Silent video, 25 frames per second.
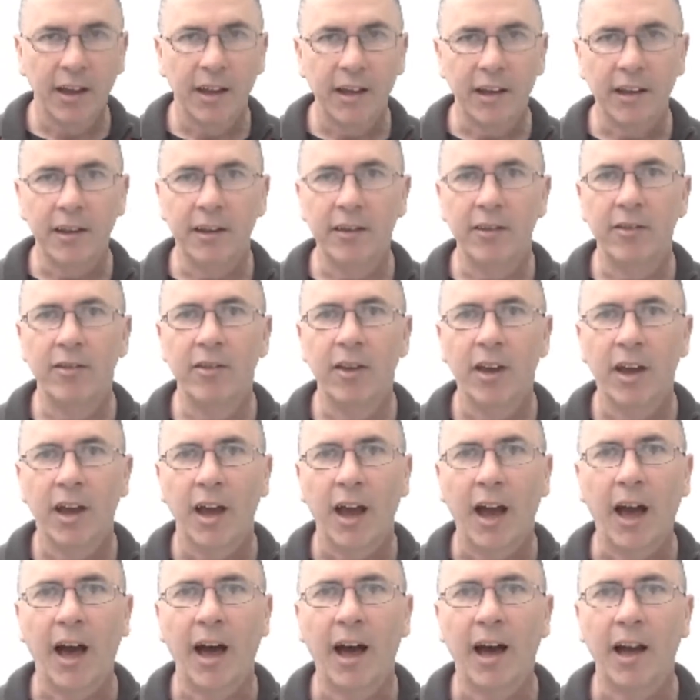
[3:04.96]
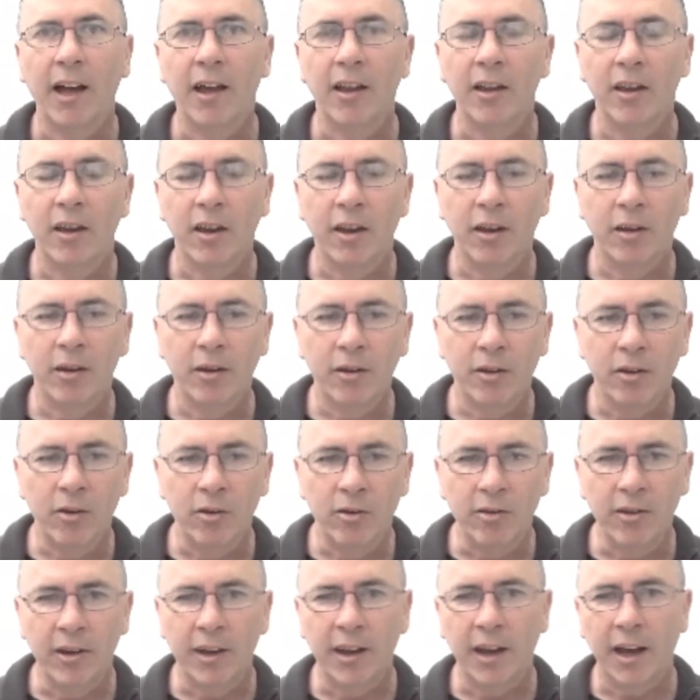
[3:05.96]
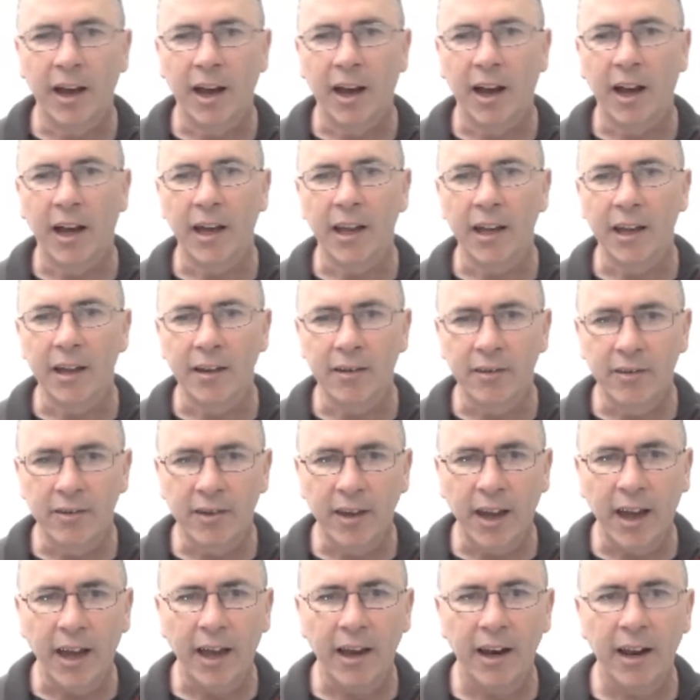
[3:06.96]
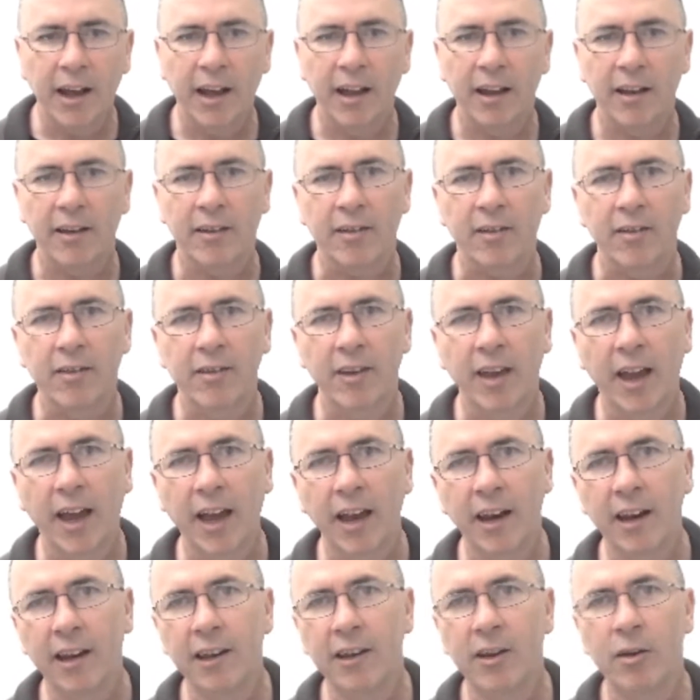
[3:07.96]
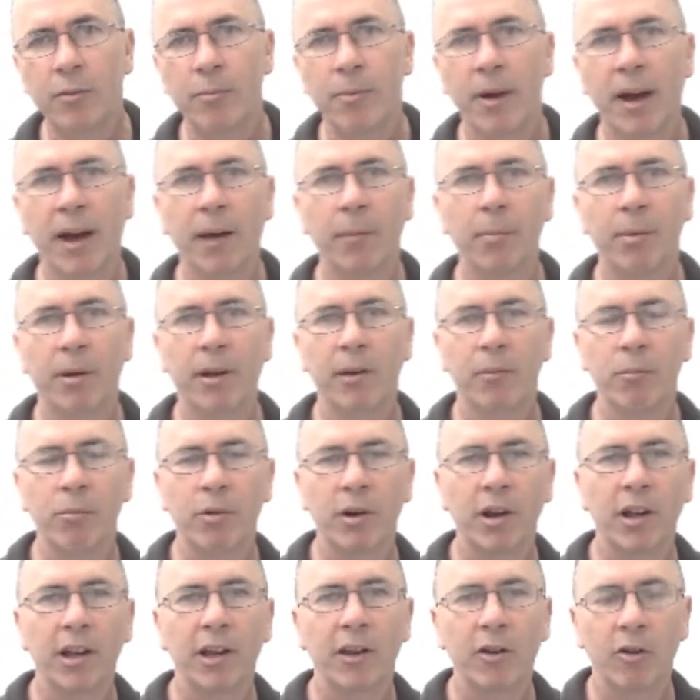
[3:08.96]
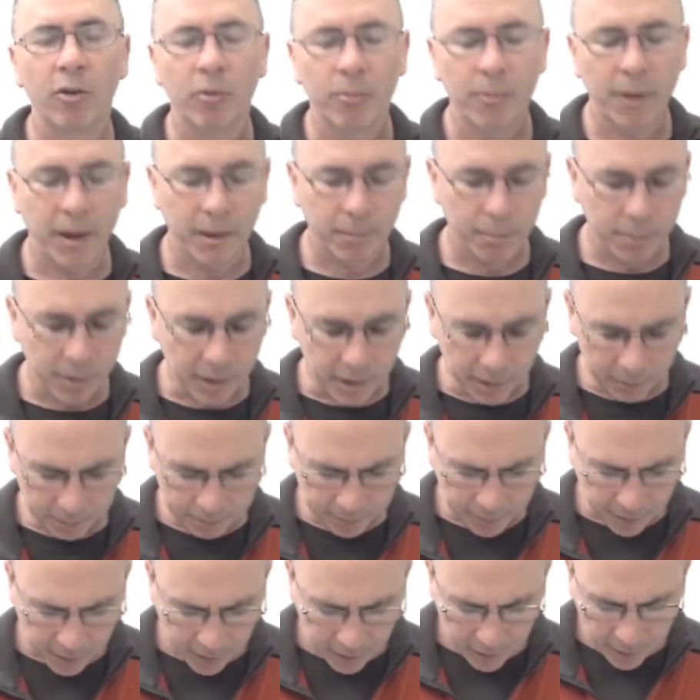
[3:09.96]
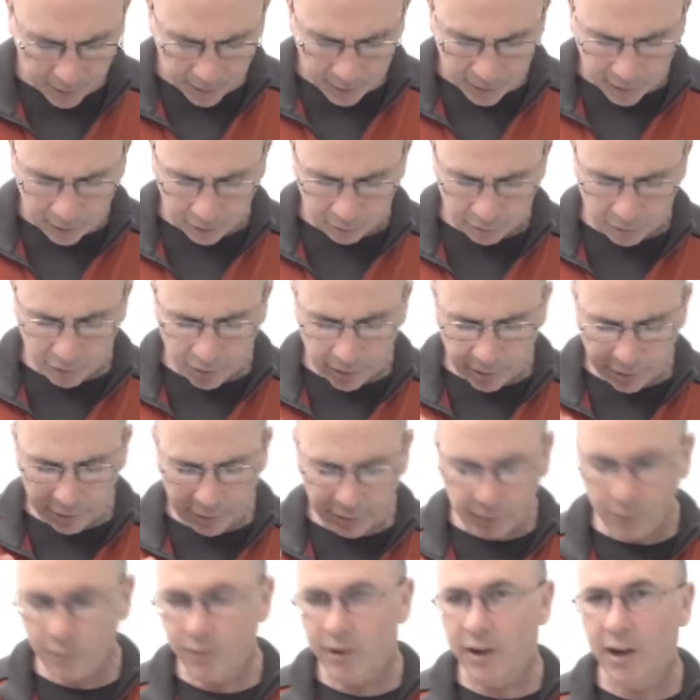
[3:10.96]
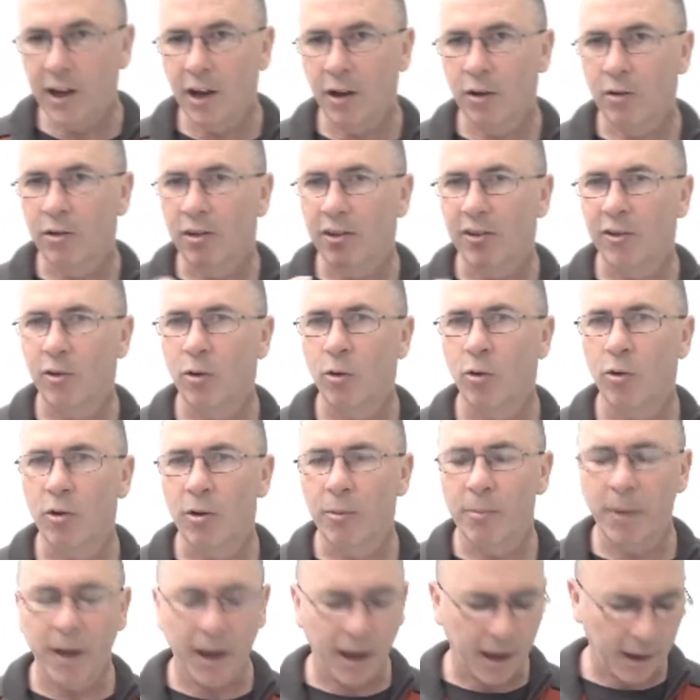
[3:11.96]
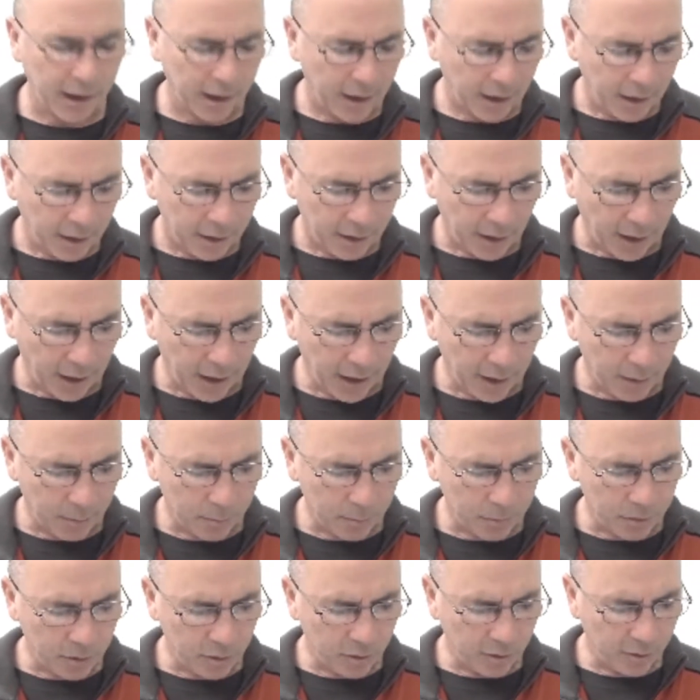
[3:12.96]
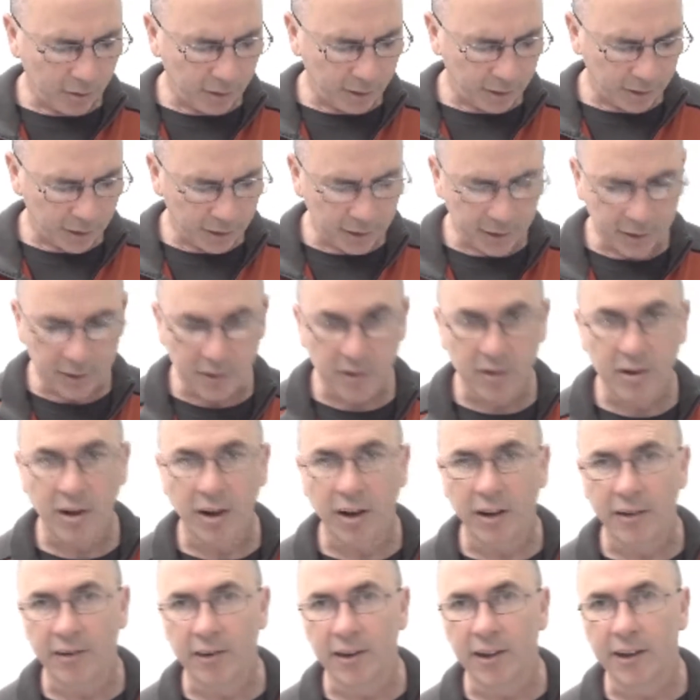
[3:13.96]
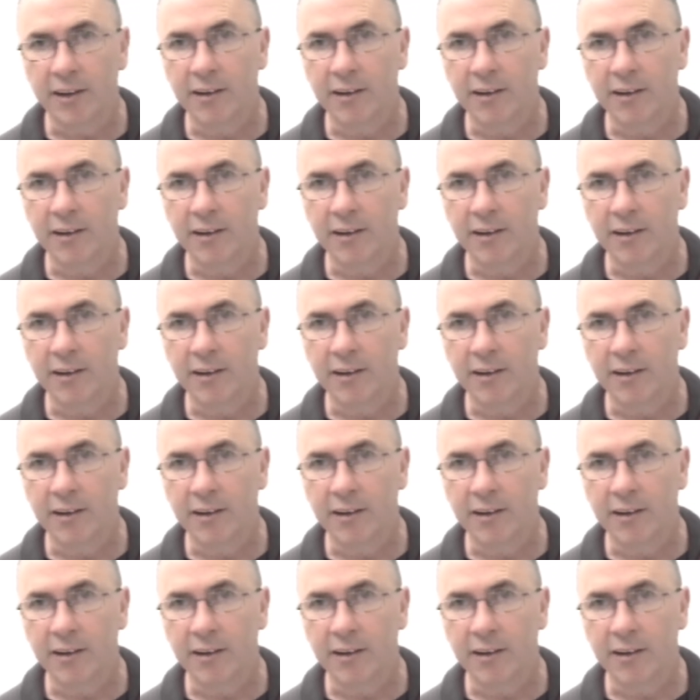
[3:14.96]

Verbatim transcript: is uh, using a scanner and scanning your map and bringing your map in. Now I think in this video I'll just talk about um, using the digitising